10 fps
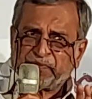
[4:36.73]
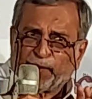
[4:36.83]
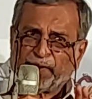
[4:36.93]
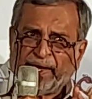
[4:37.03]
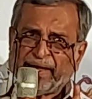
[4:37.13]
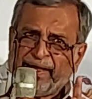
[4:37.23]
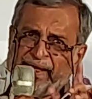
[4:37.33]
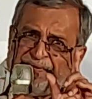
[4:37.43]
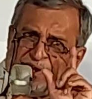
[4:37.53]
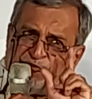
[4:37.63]
okay,
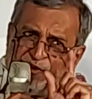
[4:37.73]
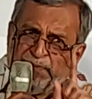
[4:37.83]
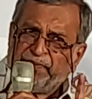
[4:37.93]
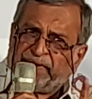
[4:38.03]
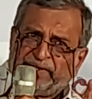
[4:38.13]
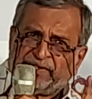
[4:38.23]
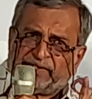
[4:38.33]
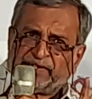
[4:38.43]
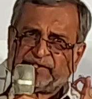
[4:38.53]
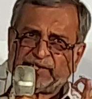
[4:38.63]
that film
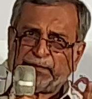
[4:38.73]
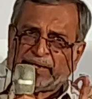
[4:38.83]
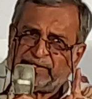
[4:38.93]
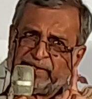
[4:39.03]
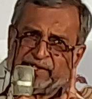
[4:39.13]
criticism as a